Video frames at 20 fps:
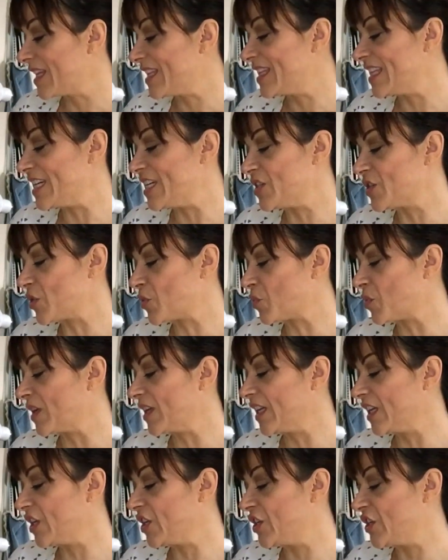These are
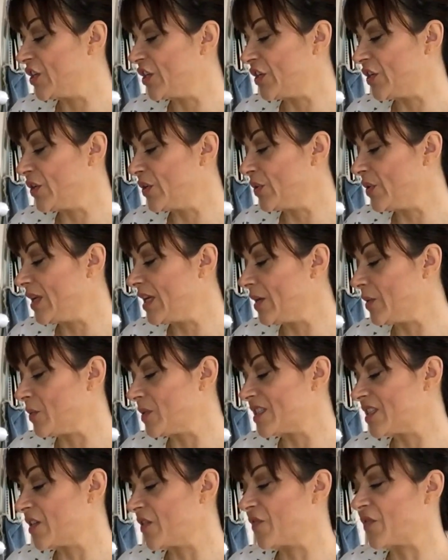really cute. It
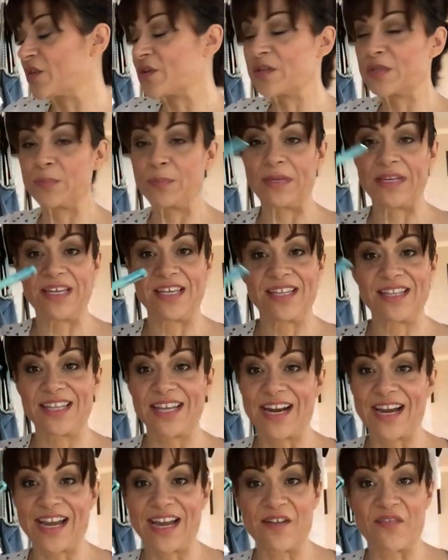was the first pen
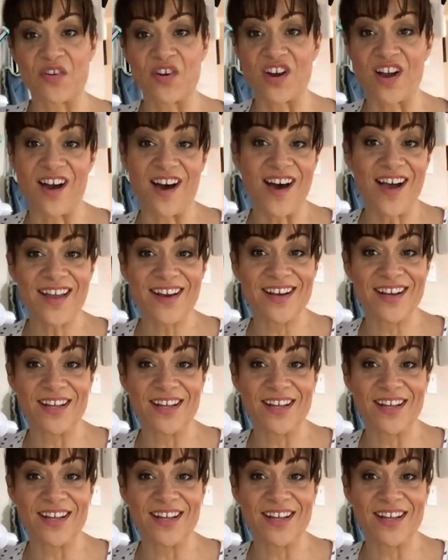that I ever got